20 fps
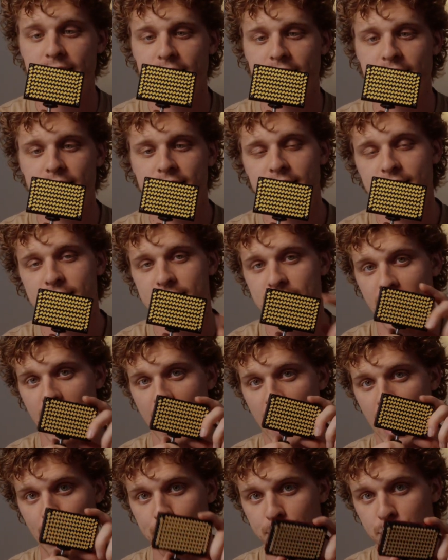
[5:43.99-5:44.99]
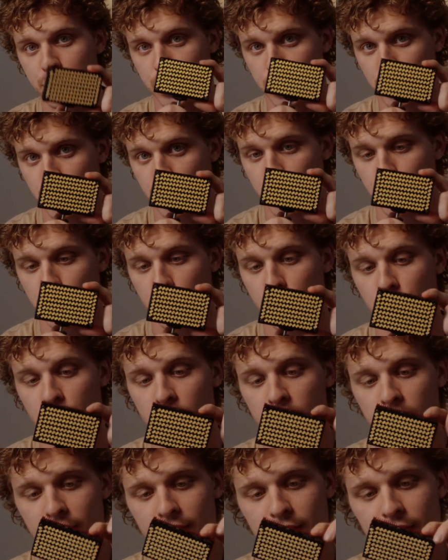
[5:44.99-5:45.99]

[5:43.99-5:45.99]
This is the Aputure.